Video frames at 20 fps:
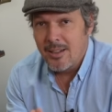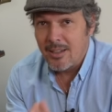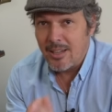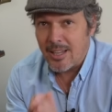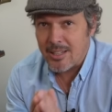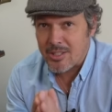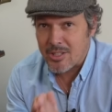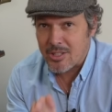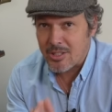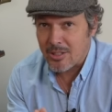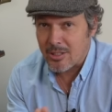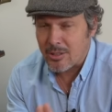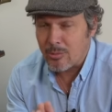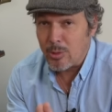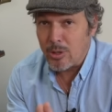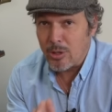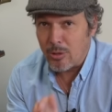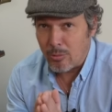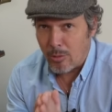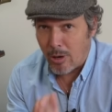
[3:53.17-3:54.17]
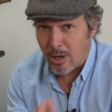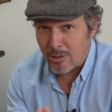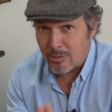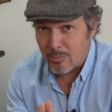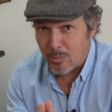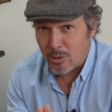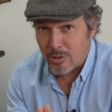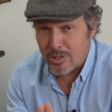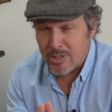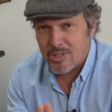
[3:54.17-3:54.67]
Let's start with the
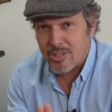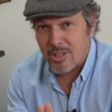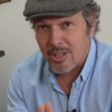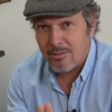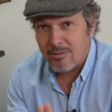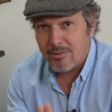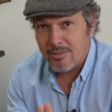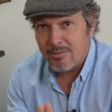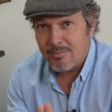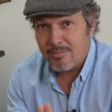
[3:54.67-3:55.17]
round ball itself.